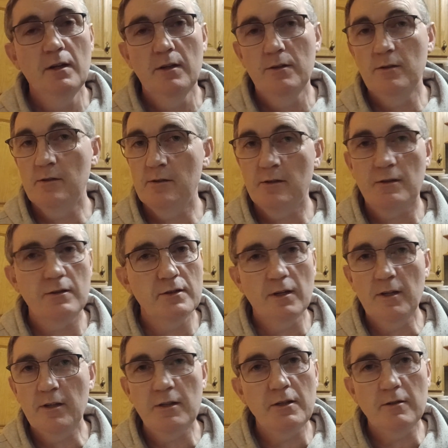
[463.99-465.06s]
Nor are
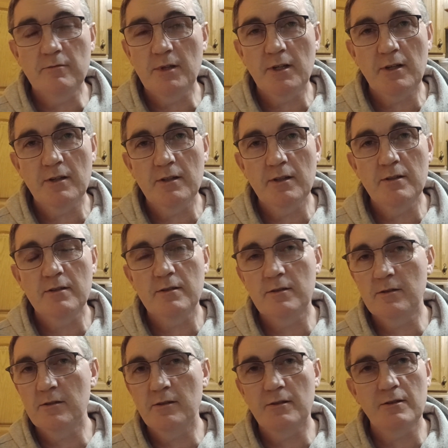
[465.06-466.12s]
Kundalini awakenings,
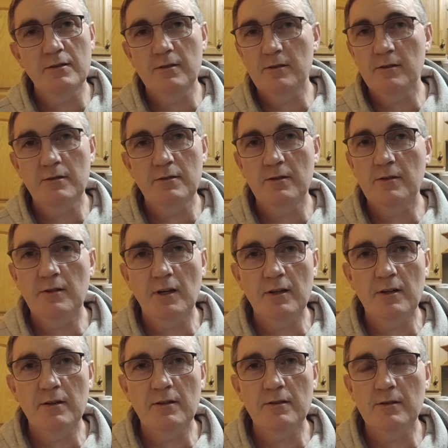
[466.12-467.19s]
nor
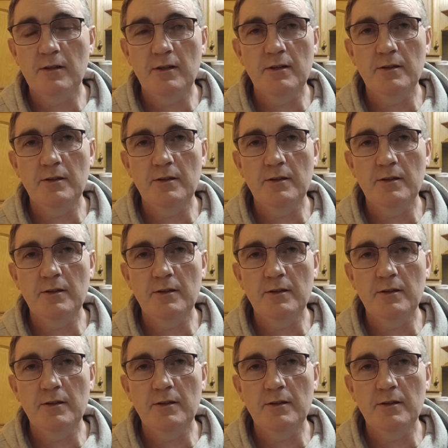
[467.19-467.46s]
are